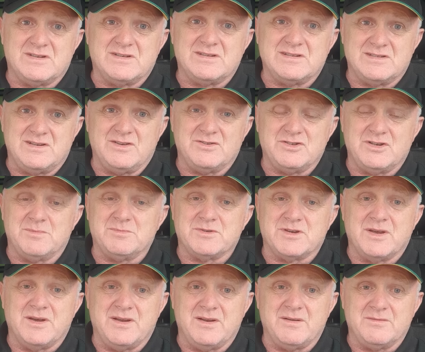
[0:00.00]
There's a lot of jobs
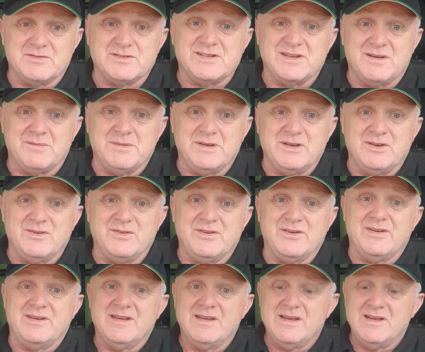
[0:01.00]
going. Obviously, I'm in
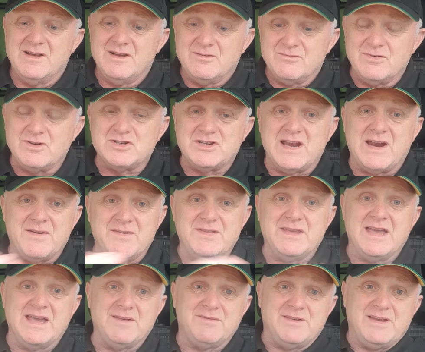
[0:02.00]
London. Rush hour in
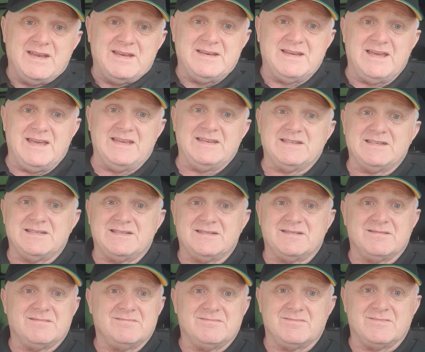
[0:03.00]
the evening
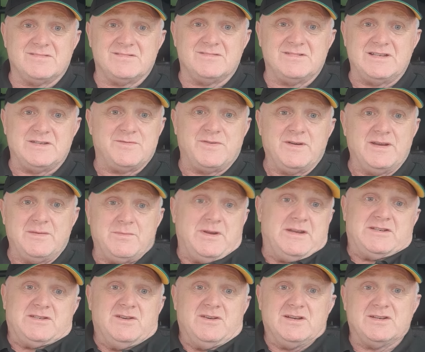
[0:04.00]

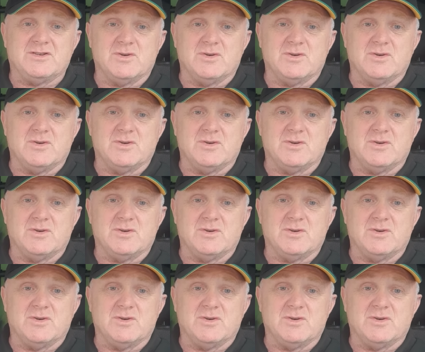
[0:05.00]
it's not.